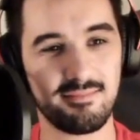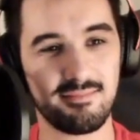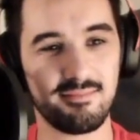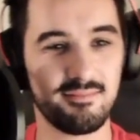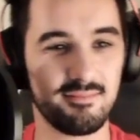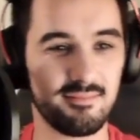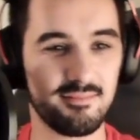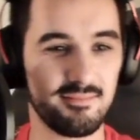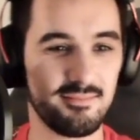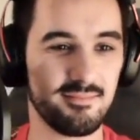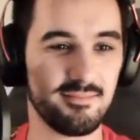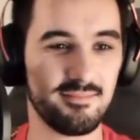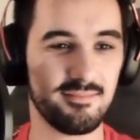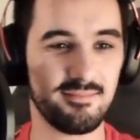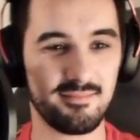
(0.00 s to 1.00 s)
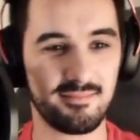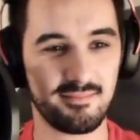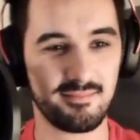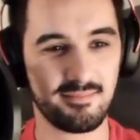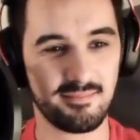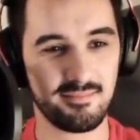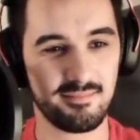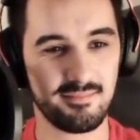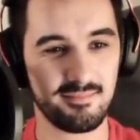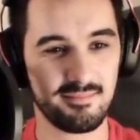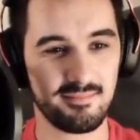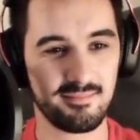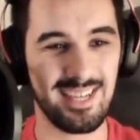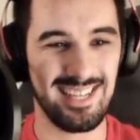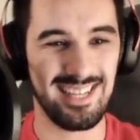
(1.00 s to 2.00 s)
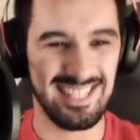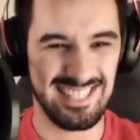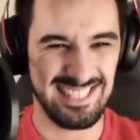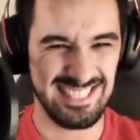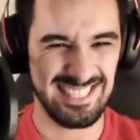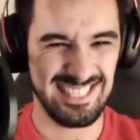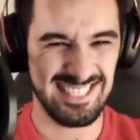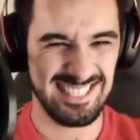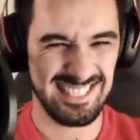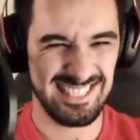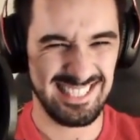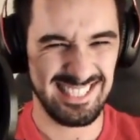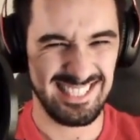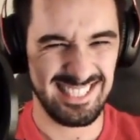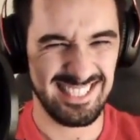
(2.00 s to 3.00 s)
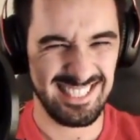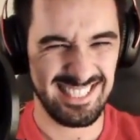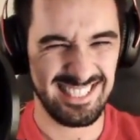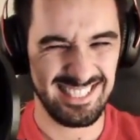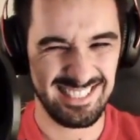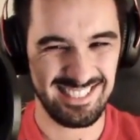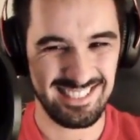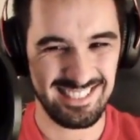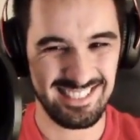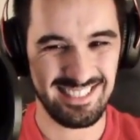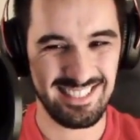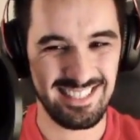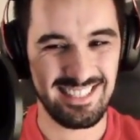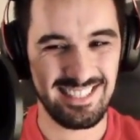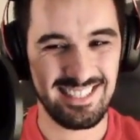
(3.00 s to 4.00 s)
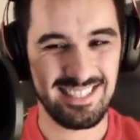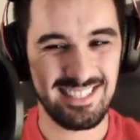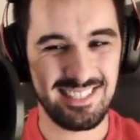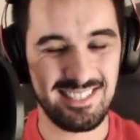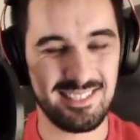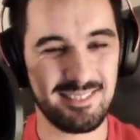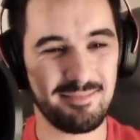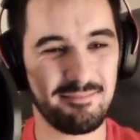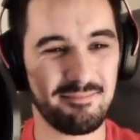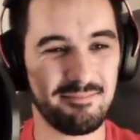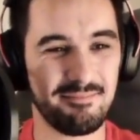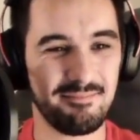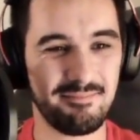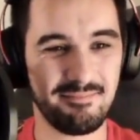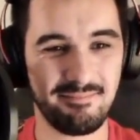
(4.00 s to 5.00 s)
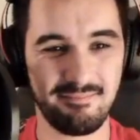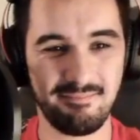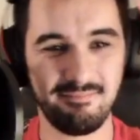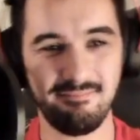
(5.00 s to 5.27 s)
(silent)